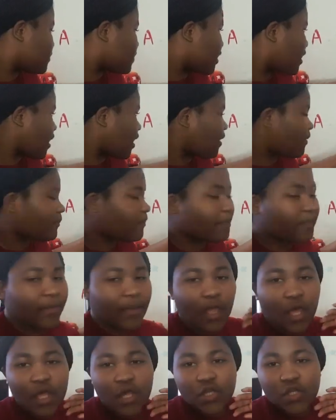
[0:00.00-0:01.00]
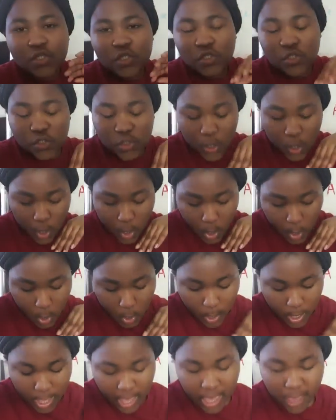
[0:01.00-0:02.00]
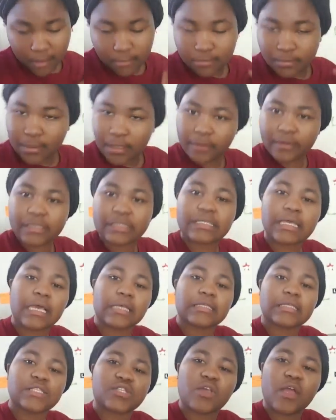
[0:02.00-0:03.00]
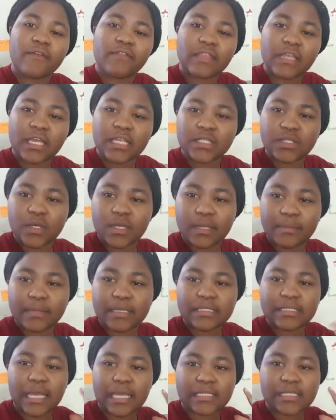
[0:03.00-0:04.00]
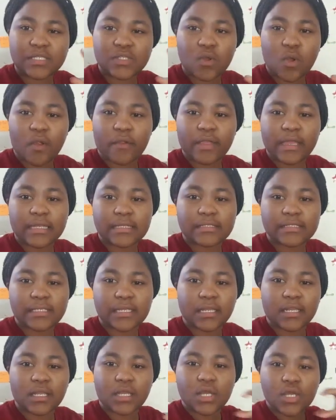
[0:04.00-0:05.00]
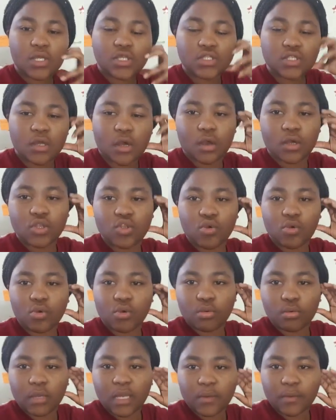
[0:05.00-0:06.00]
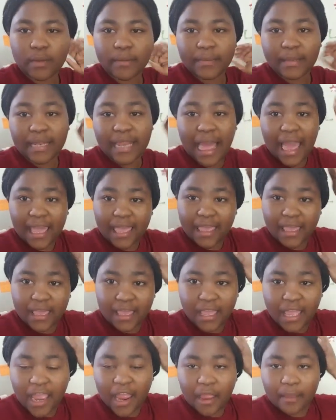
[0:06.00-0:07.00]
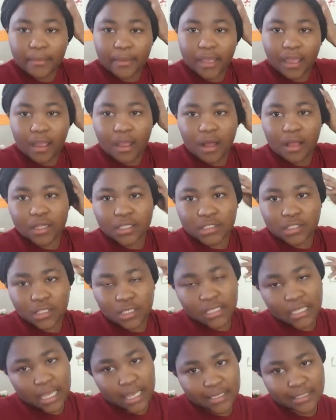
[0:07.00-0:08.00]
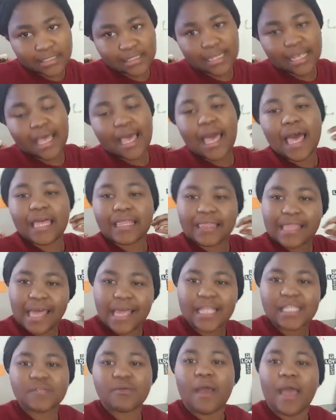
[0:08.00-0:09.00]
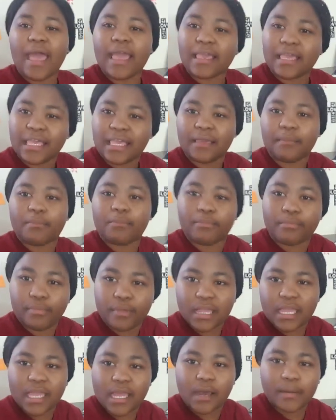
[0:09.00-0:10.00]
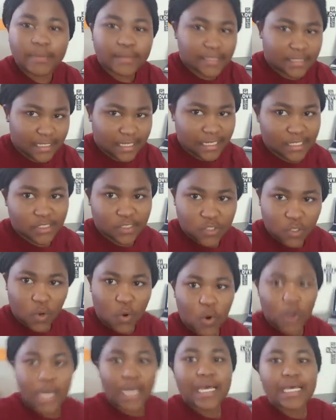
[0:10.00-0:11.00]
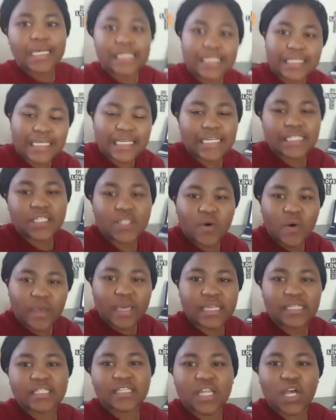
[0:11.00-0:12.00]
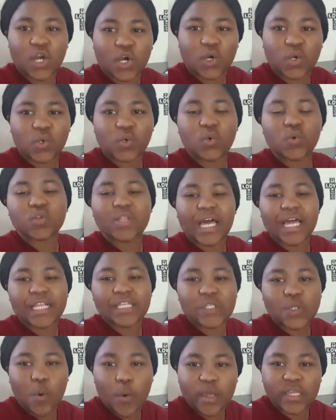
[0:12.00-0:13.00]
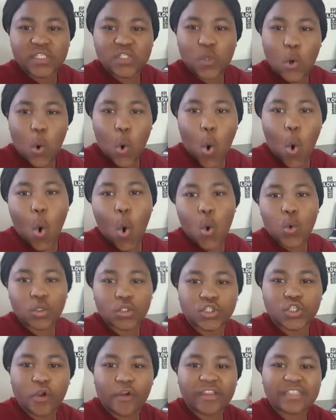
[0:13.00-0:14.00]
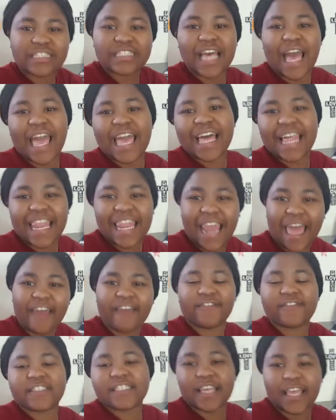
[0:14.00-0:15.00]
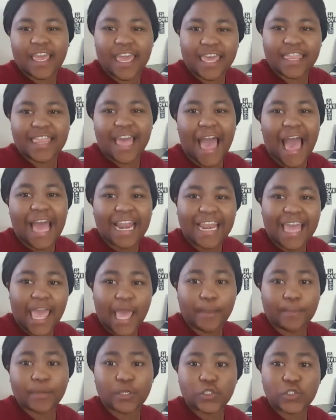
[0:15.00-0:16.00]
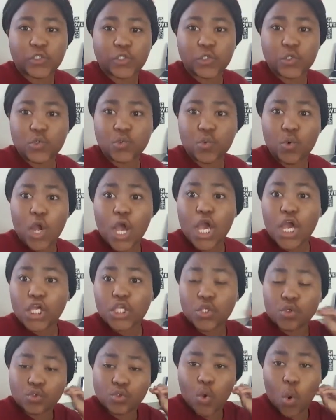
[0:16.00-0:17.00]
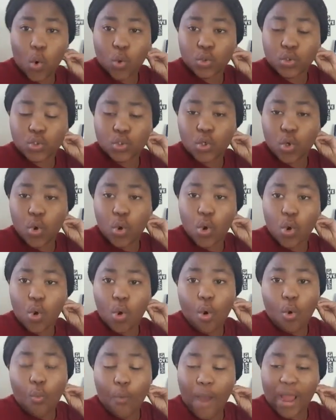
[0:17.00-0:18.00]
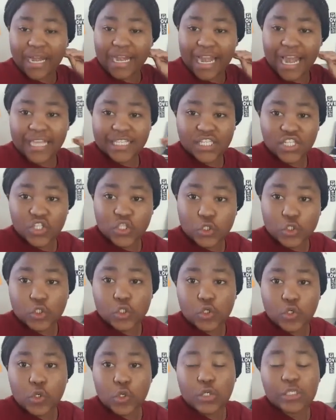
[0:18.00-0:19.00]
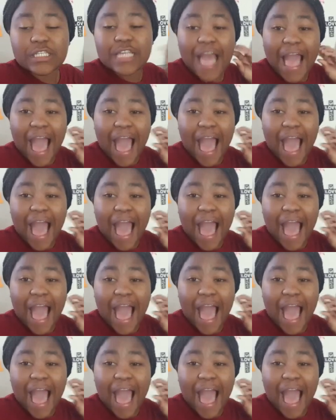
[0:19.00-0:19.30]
Yeah, so you're in Texas, so everything is going to be Texas oriented. So it will be lacking in Caribbean culture, yes, and that is why I keep bringing up CISO. CISO is the glue that is going to hold your entire life together at MSU. You don't know what classes to choose?